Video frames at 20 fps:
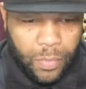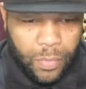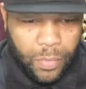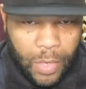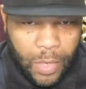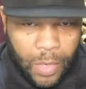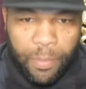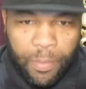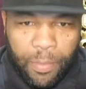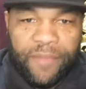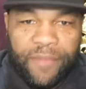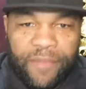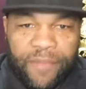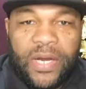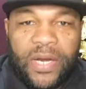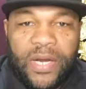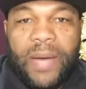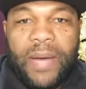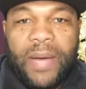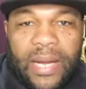But if
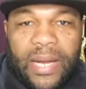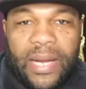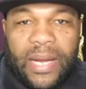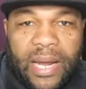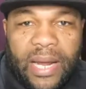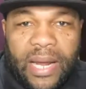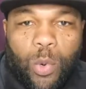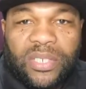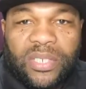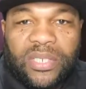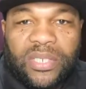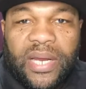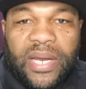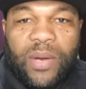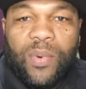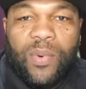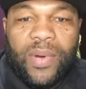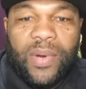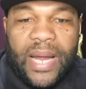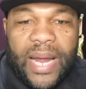anybody got a question they
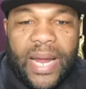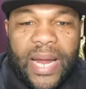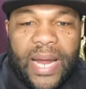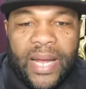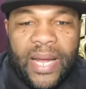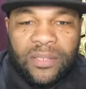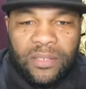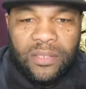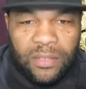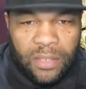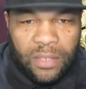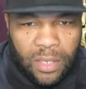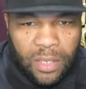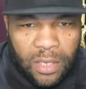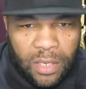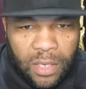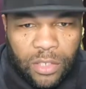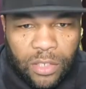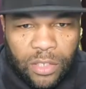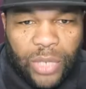want to ask,
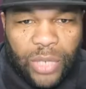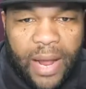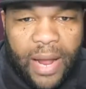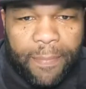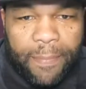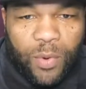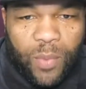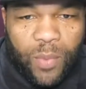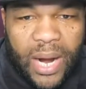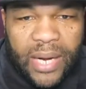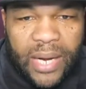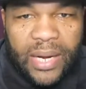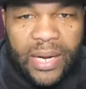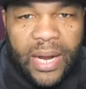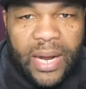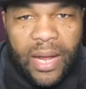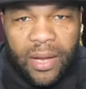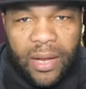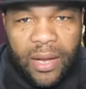drop it right now